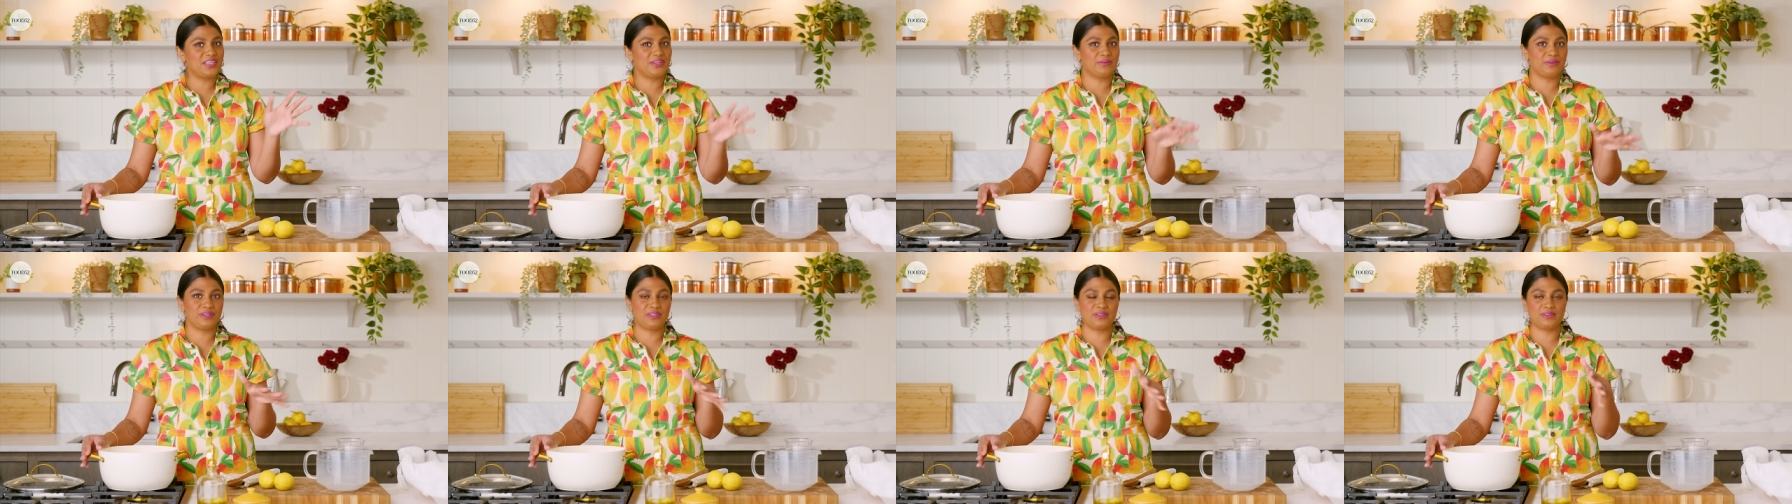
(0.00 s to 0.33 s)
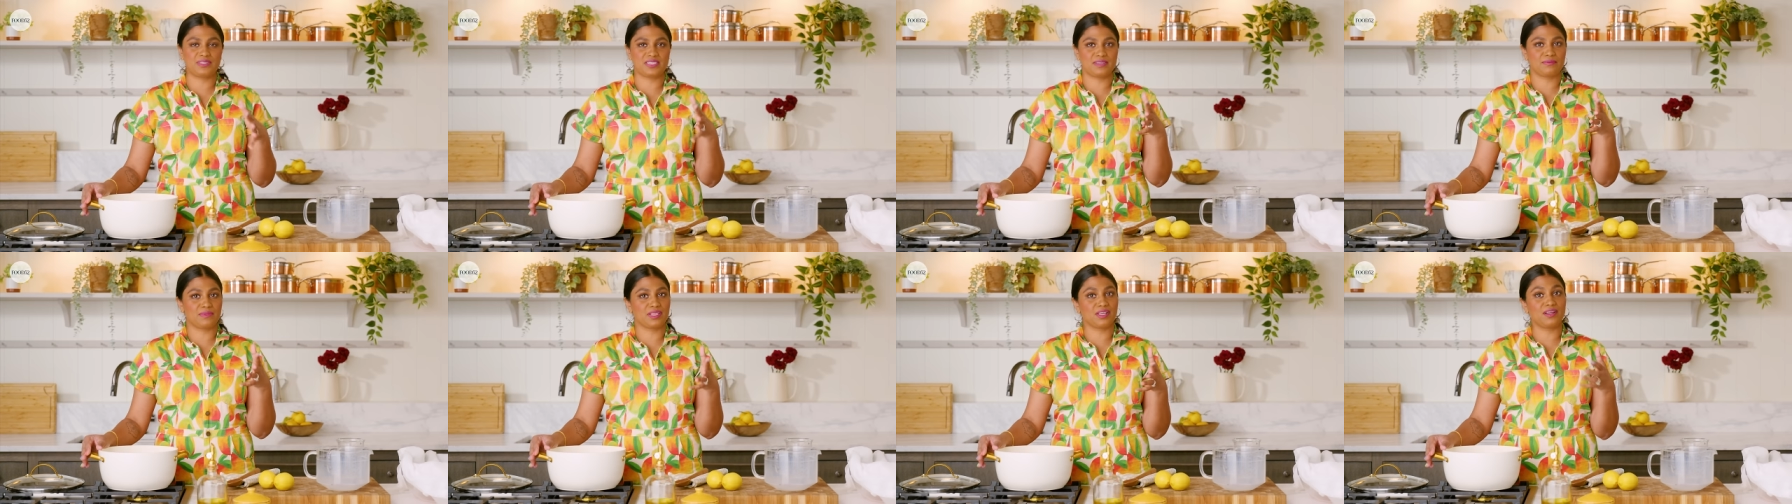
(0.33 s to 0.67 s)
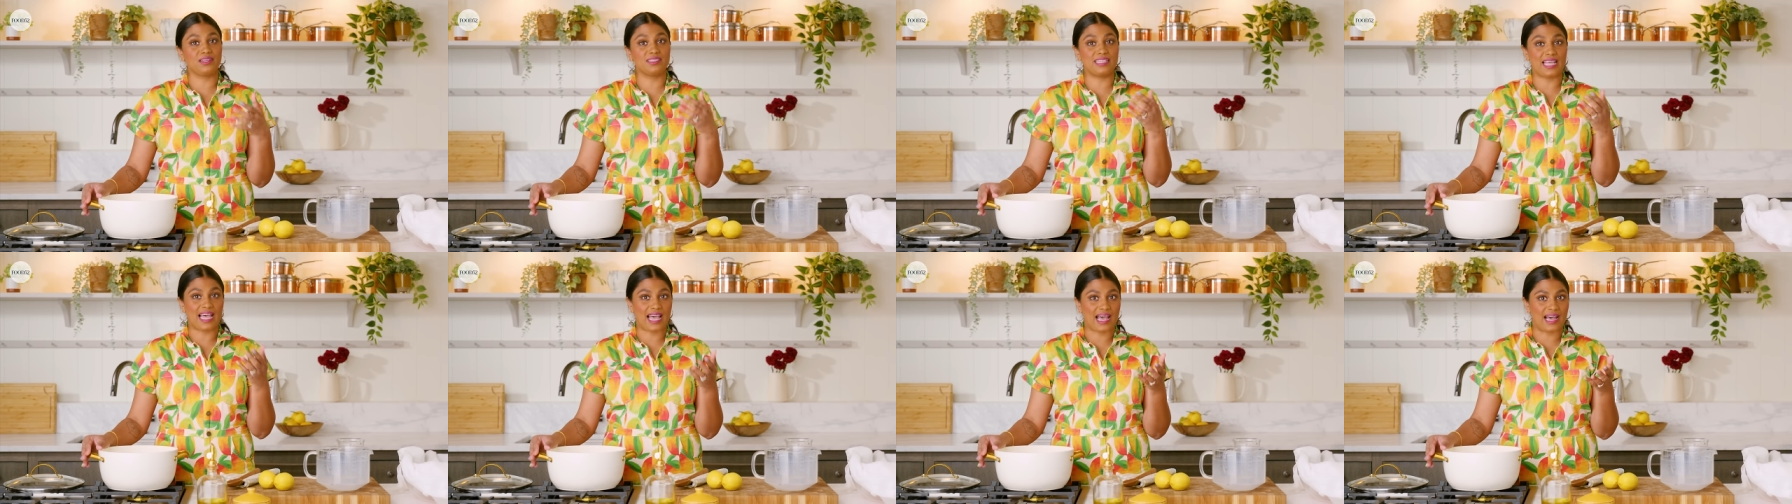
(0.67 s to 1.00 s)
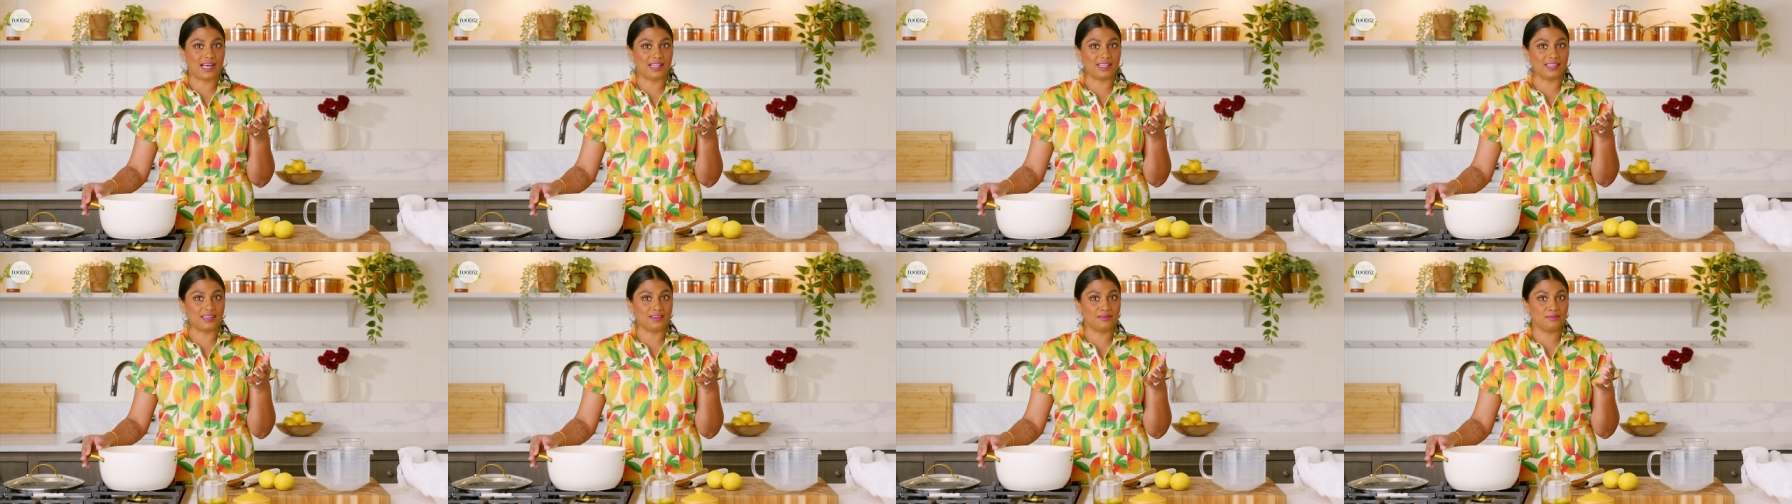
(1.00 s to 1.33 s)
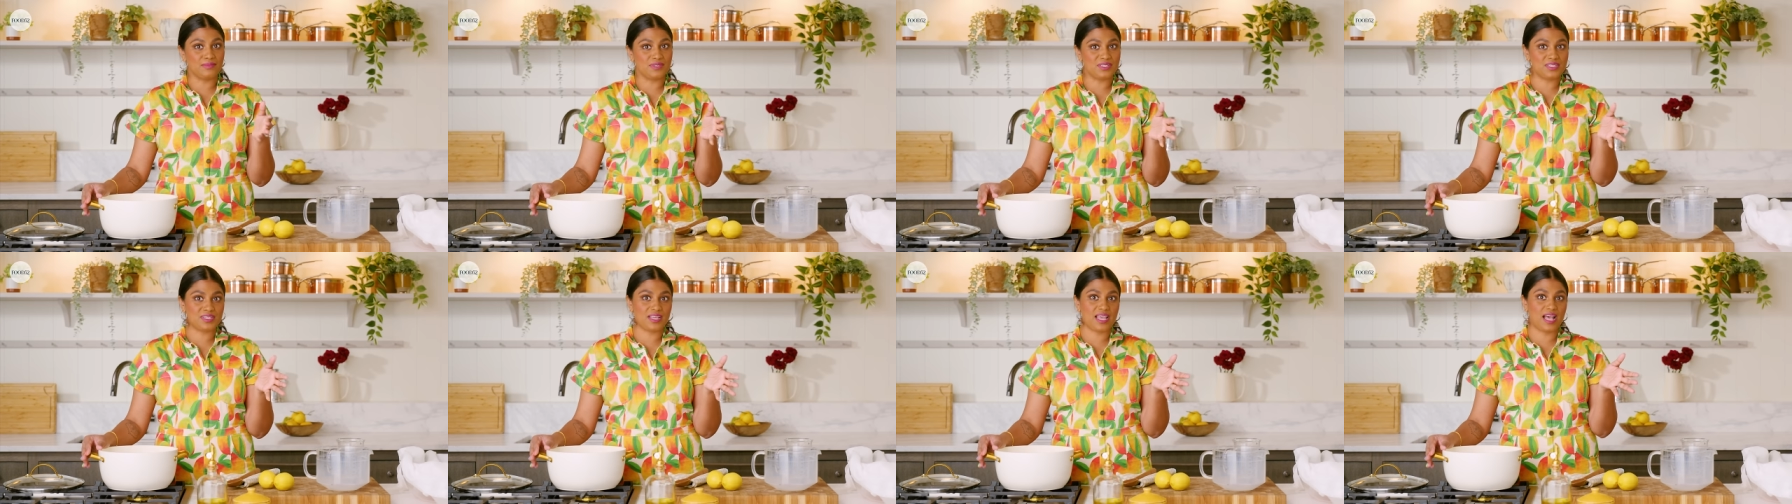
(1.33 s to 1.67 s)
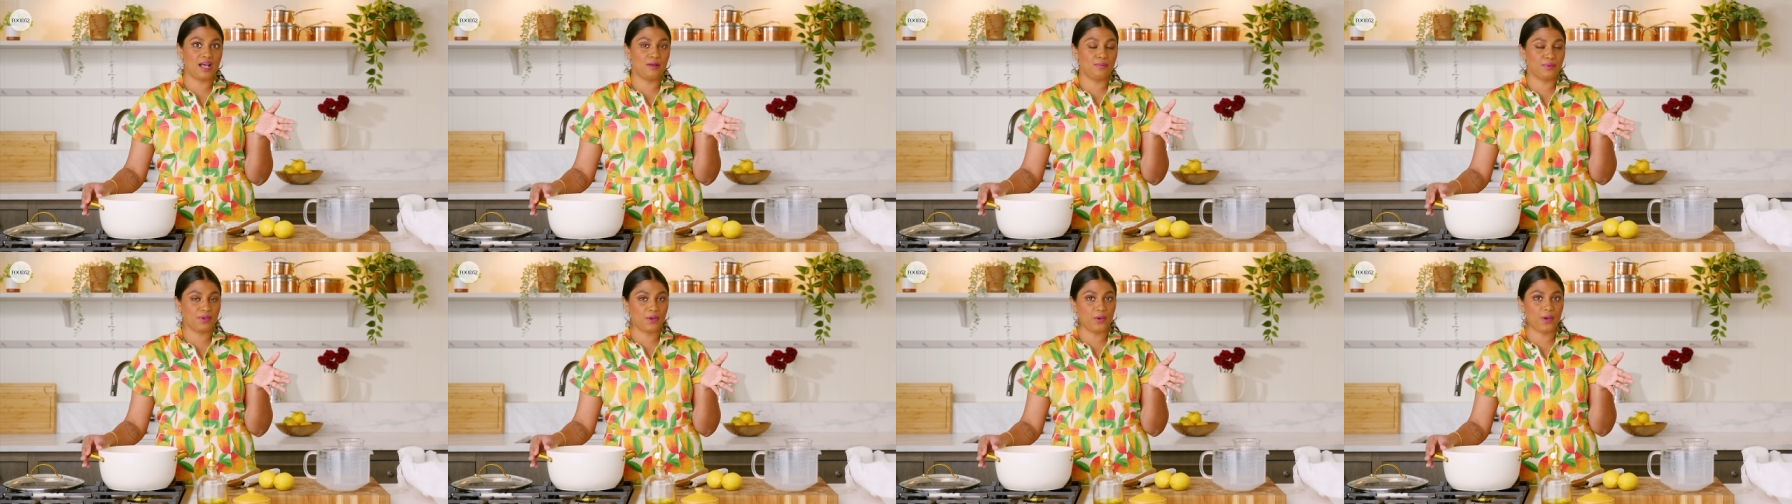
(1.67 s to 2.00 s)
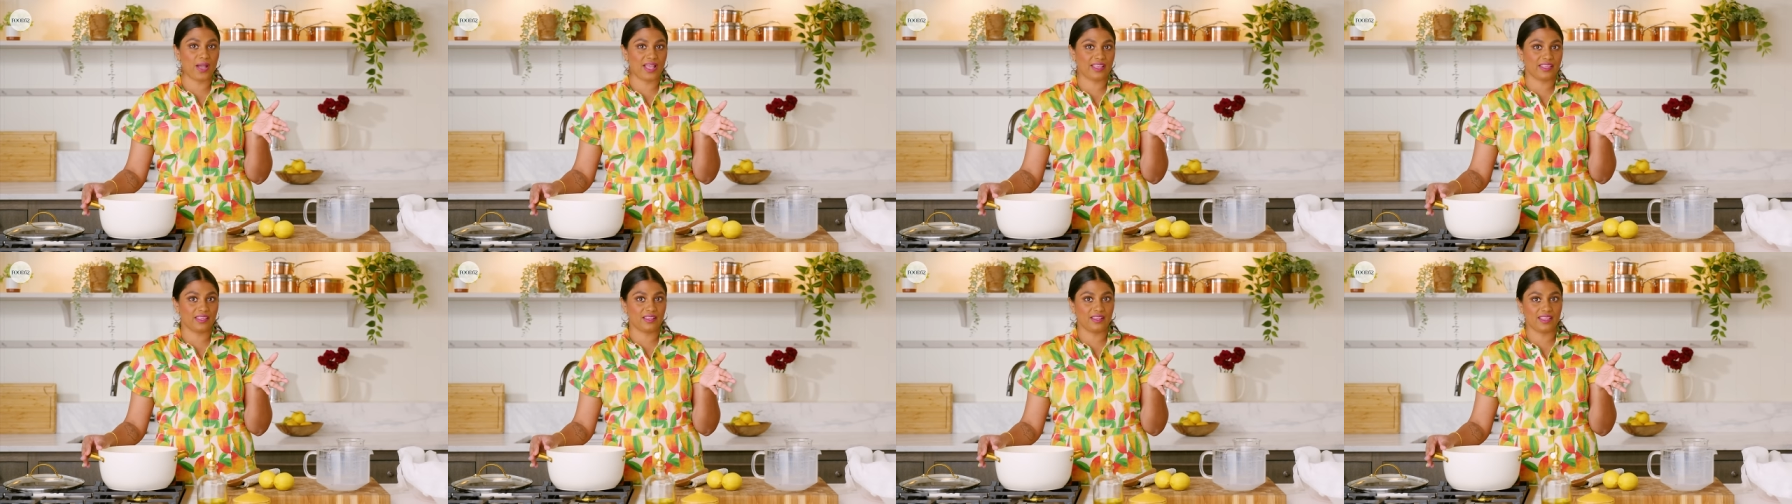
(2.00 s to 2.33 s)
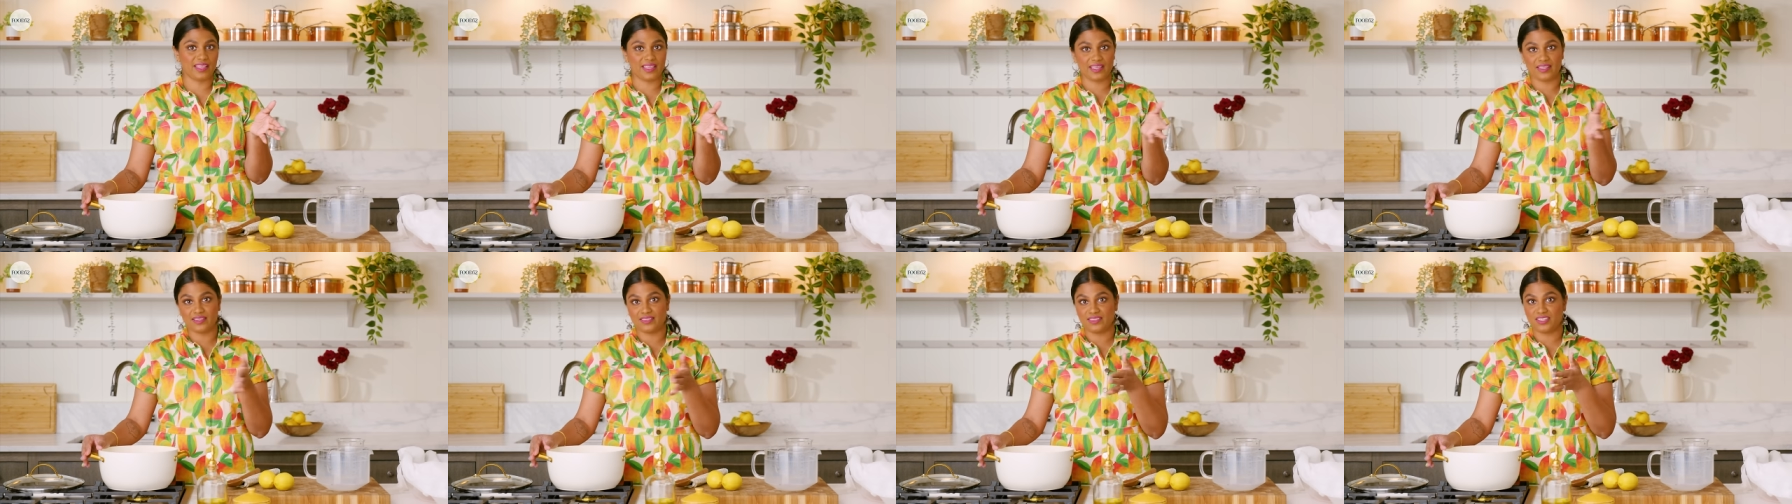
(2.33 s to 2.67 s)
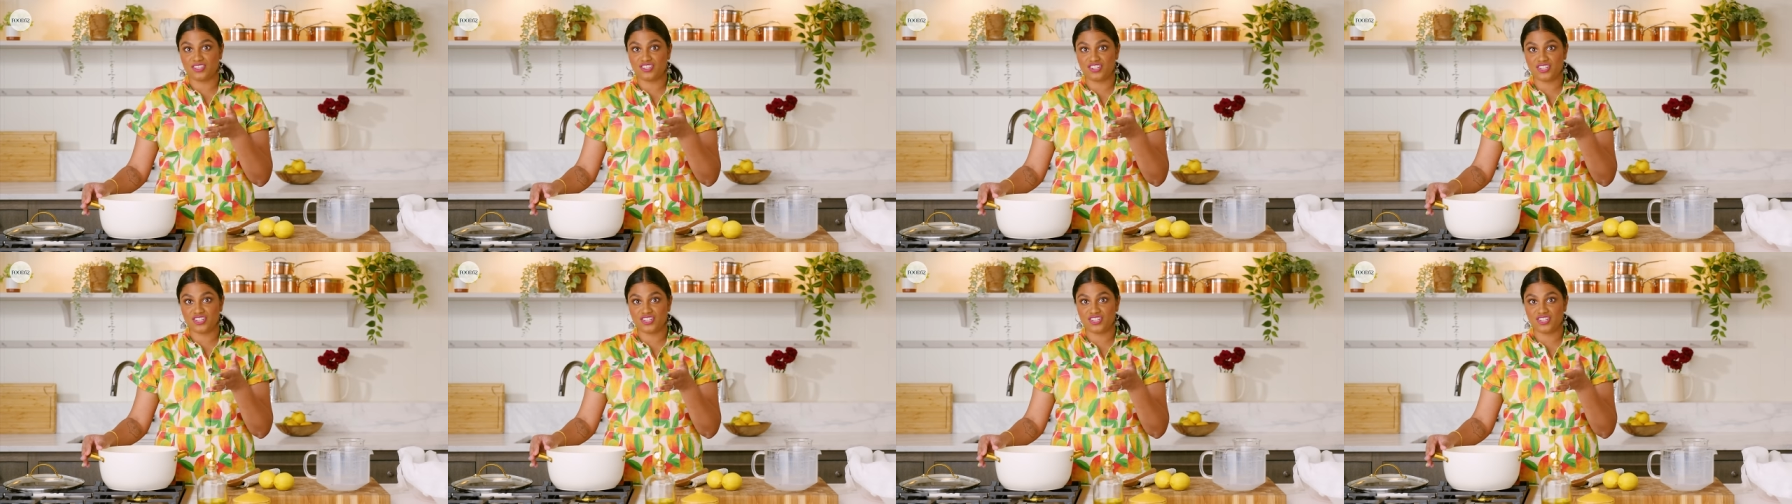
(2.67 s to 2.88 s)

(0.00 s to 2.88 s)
you would use something called alum to help coagulate the